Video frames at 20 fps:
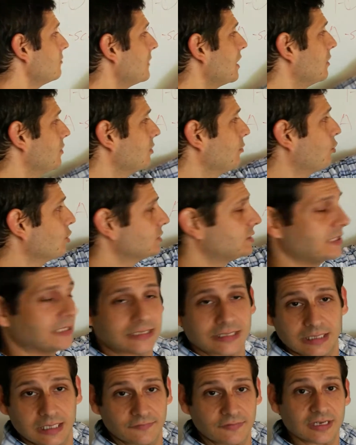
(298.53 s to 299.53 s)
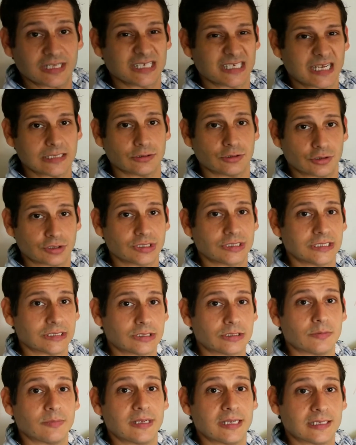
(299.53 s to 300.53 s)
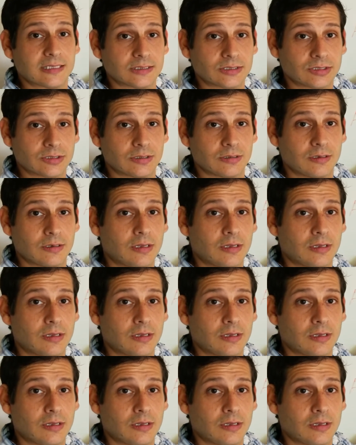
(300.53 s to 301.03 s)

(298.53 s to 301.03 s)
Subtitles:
the more sensitive in a sense your system is